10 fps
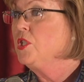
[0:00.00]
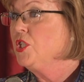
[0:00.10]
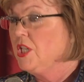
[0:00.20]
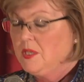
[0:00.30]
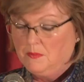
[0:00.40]

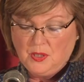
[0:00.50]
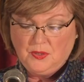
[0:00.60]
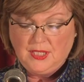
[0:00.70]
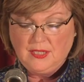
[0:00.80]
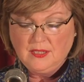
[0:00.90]
sheet
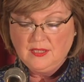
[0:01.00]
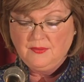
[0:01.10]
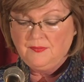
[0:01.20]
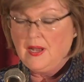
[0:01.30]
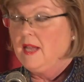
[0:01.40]
music
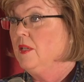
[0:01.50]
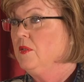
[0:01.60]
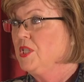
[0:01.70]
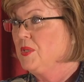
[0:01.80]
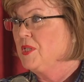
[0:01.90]
to
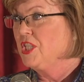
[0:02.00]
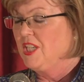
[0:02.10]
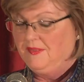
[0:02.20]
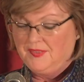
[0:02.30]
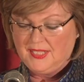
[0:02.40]
follow to
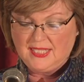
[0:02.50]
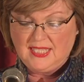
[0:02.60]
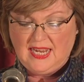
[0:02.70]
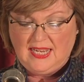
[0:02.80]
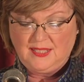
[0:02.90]
achieve
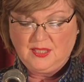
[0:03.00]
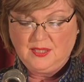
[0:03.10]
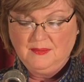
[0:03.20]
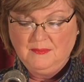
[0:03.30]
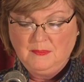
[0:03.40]

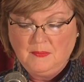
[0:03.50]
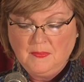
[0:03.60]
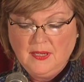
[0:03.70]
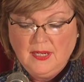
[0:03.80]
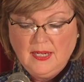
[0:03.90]
success.
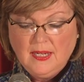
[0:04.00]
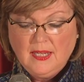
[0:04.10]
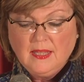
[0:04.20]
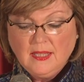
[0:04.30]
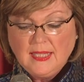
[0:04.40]

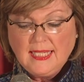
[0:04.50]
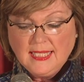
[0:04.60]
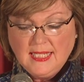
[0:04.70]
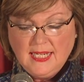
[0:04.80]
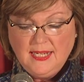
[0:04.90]
The
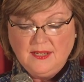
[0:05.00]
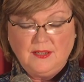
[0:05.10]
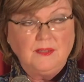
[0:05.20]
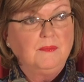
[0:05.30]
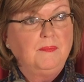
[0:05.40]
lesson
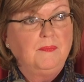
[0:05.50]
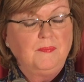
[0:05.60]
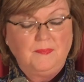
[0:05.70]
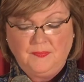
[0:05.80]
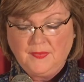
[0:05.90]
here:
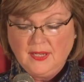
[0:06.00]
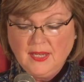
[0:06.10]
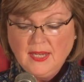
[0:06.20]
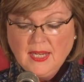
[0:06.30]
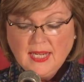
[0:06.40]

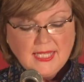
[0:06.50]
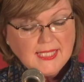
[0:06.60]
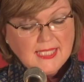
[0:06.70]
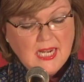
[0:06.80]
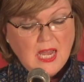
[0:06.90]
it
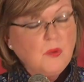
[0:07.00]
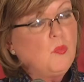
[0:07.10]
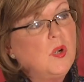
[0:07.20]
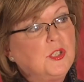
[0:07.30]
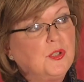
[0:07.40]
is
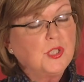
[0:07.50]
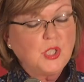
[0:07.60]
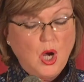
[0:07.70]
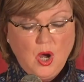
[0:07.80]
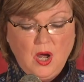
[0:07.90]
not what you're
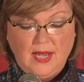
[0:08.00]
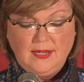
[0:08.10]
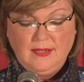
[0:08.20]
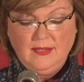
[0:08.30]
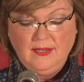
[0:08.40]

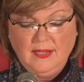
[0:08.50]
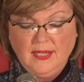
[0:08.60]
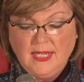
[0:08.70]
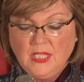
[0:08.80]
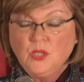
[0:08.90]
taught,
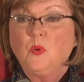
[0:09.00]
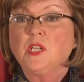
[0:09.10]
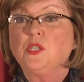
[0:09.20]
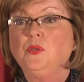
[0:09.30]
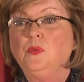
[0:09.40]
it is
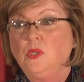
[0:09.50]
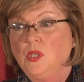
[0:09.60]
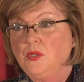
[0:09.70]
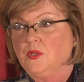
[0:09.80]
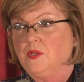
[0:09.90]
what you
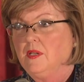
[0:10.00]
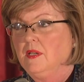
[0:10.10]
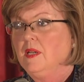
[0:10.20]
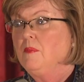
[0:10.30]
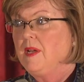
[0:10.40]
learn
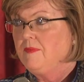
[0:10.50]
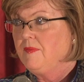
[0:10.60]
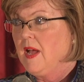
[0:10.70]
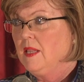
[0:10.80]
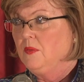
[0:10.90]
by
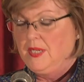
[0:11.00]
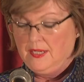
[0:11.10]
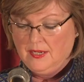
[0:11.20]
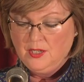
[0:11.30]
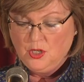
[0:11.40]

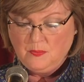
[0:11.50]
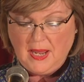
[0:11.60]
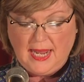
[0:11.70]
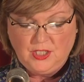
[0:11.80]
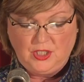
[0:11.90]
following your
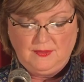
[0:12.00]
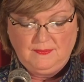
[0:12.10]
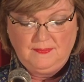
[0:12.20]
passion.